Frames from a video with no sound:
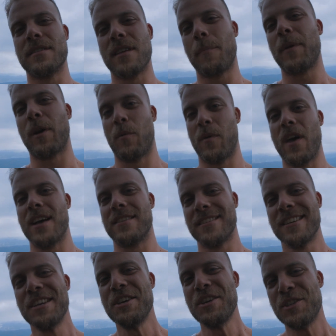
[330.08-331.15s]
up here with us.
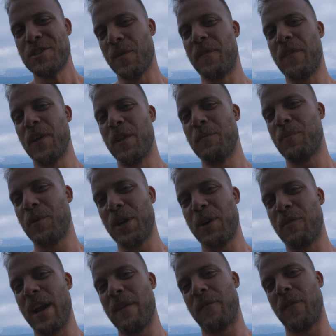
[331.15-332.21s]
So, feeling pretty
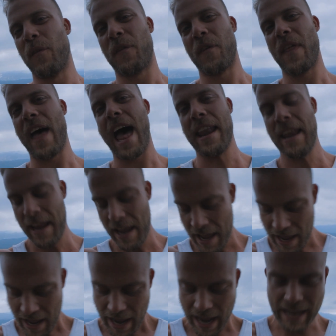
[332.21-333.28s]
grateful for that.
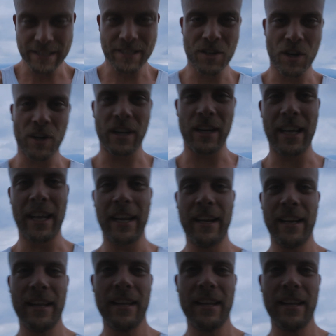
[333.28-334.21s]
And certainly,